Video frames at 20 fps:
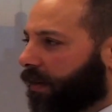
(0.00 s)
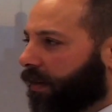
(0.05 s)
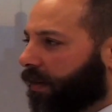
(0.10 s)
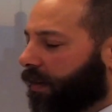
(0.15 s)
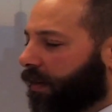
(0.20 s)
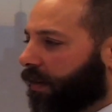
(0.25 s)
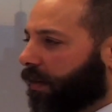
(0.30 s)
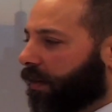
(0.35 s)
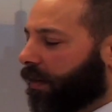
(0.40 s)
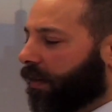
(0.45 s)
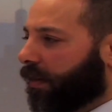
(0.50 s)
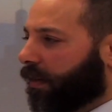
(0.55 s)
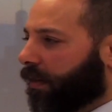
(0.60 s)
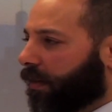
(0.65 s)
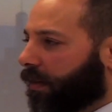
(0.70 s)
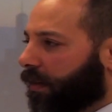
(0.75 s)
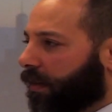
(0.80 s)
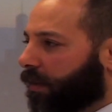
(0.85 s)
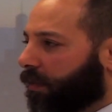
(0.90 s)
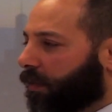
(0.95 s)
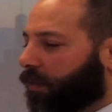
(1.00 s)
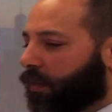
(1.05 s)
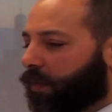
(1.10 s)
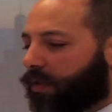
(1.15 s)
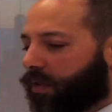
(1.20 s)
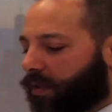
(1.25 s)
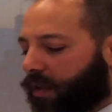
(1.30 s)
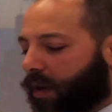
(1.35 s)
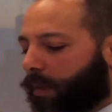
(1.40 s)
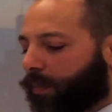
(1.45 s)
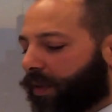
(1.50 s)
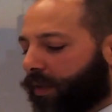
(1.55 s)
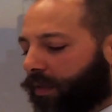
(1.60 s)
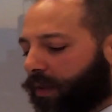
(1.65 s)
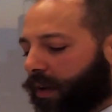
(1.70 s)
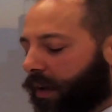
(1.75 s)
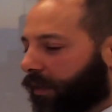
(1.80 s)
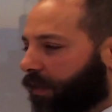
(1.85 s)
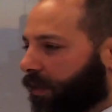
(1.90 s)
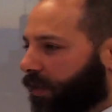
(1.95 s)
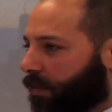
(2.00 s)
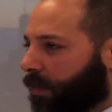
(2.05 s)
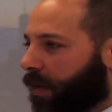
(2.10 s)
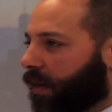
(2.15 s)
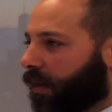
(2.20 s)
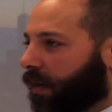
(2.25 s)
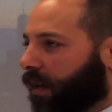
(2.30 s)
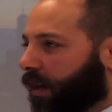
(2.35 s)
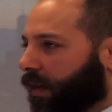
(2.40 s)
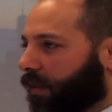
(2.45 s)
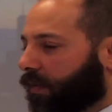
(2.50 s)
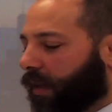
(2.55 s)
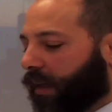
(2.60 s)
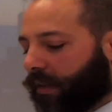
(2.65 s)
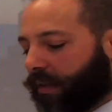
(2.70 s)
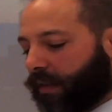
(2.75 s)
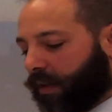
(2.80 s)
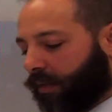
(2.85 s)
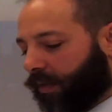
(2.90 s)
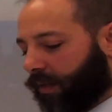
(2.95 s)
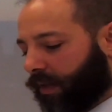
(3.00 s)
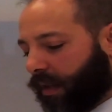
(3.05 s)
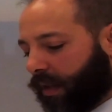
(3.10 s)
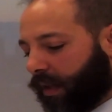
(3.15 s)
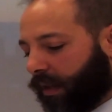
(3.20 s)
it was something related to smart contracts, and I was